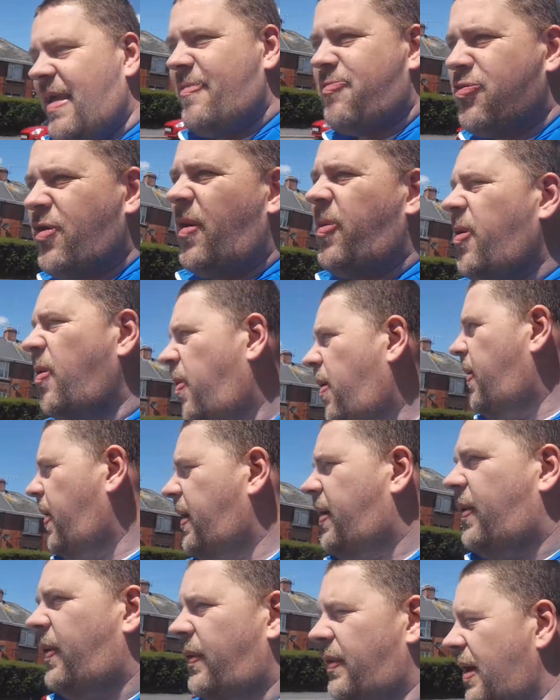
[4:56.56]
proper what they
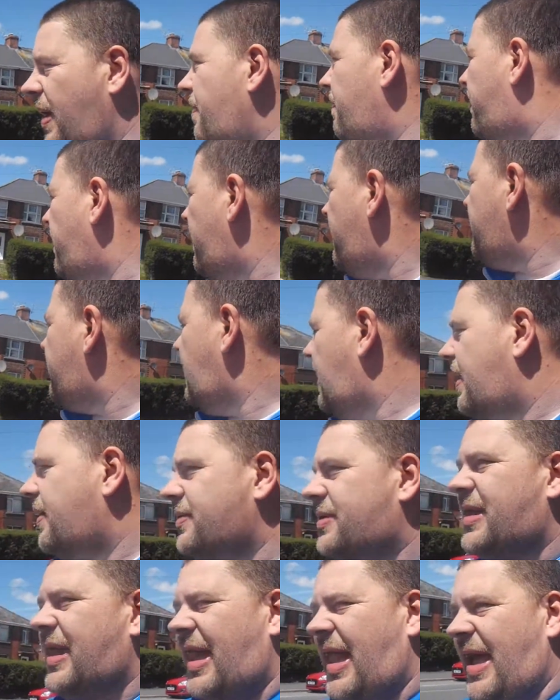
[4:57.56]
call it,
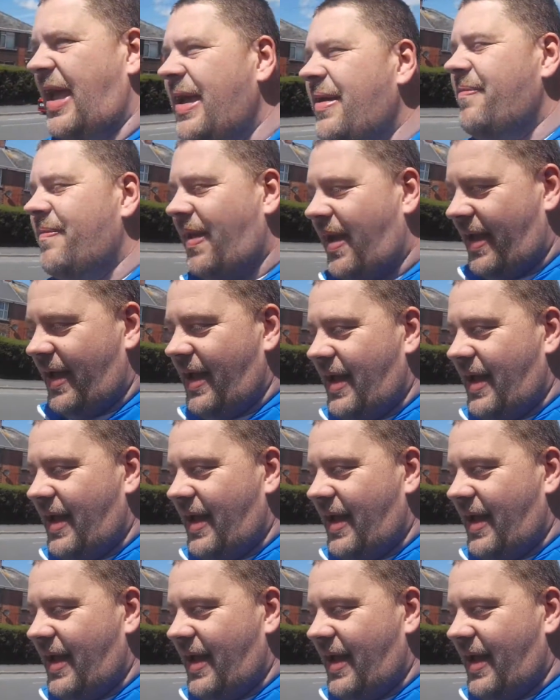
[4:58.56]
Burnthouse Lane, mate,